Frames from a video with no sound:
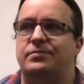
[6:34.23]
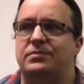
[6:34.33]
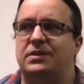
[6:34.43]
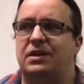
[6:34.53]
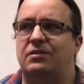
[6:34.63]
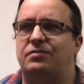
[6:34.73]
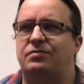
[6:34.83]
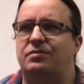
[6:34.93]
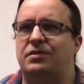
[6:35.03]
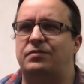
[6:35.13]

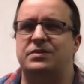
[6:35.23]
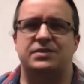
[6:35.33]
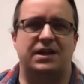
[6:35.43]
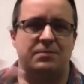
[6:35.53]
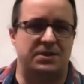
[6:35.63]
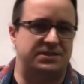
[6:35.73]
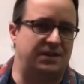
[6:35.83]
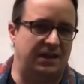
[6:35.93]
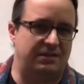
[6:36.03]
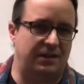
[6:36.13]
If it feels like I missed
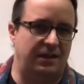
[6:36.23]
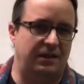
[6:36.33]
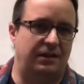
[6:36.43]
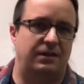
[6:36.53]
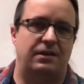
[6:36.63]
anything,